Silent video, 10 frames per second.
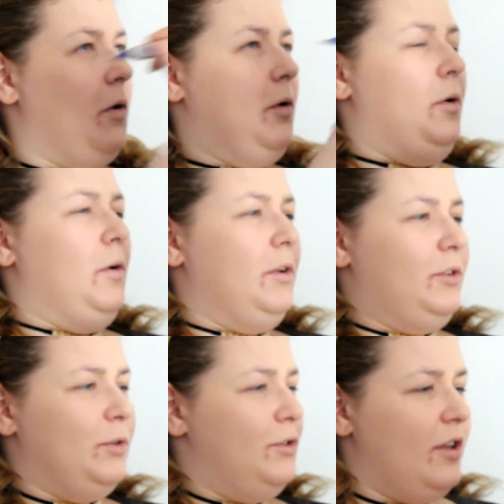Oh,
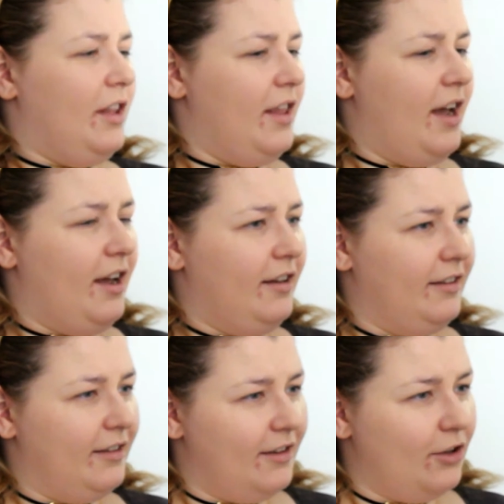don't do it like that.
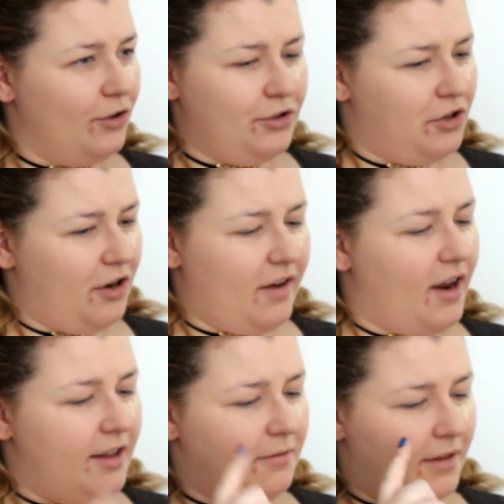Use your other
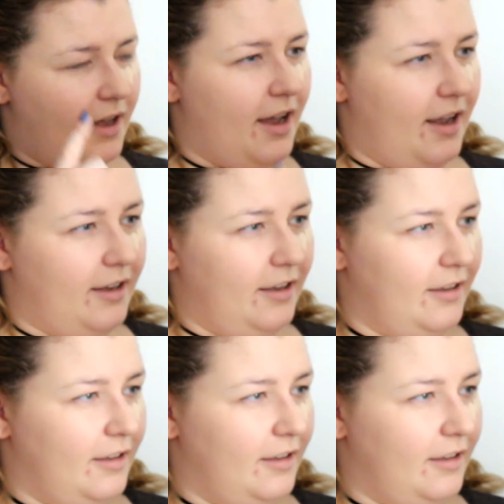hand for that eye.